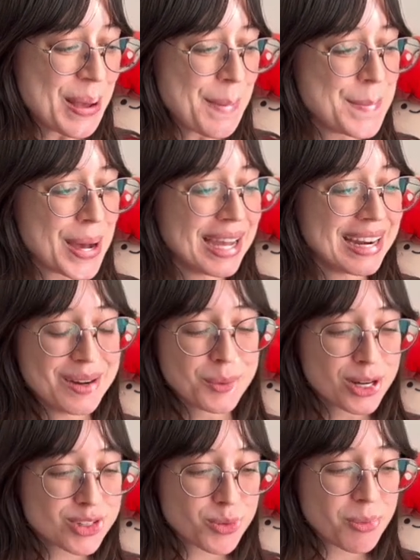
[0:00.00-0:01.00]
but it
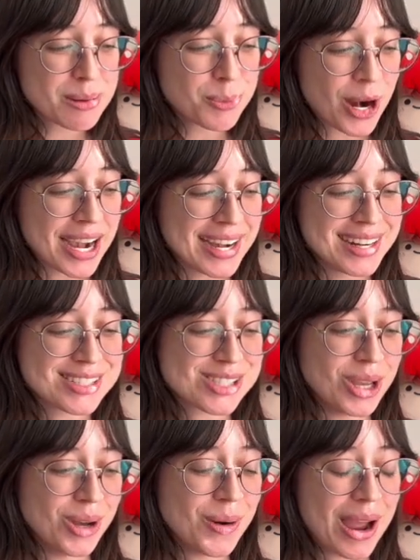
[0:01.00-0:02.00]
works for my brain,
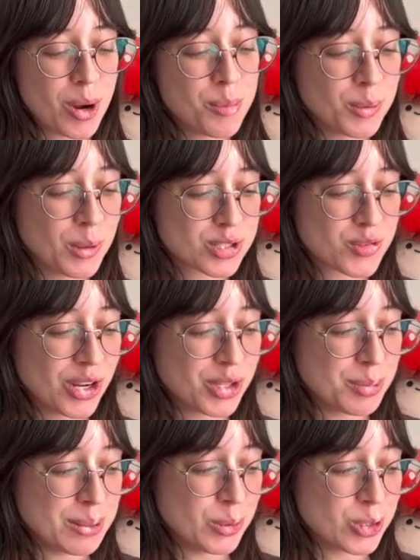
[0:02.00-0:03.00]
so I hope it works for other
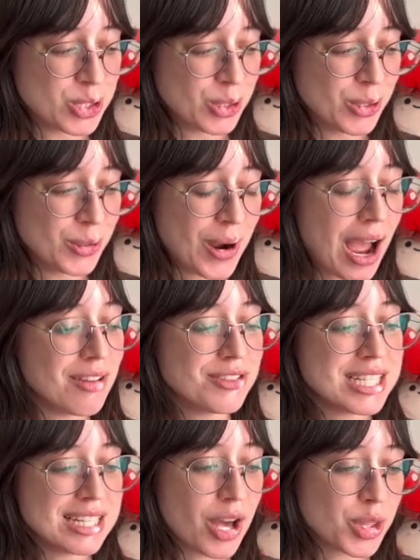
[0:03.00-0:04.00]
people too. I've
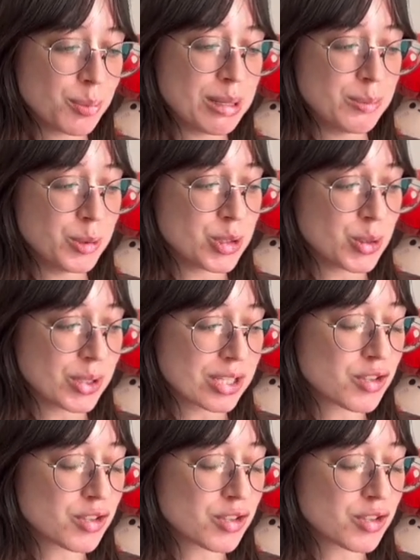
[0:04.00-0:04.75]
seen other people do this